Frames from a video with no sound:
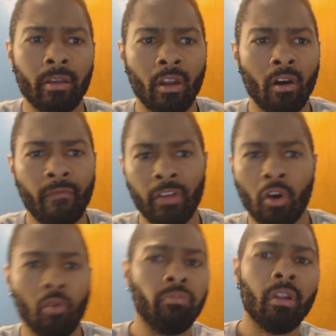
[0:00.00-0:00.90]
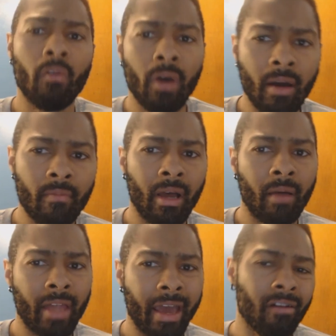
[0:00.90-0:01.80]
you know, if it don't blow up,
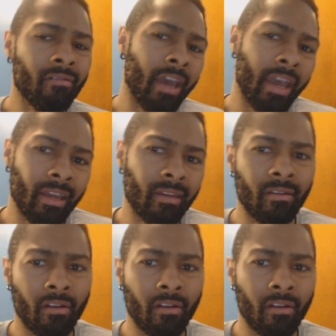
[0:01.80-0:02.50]
I'm like, okay,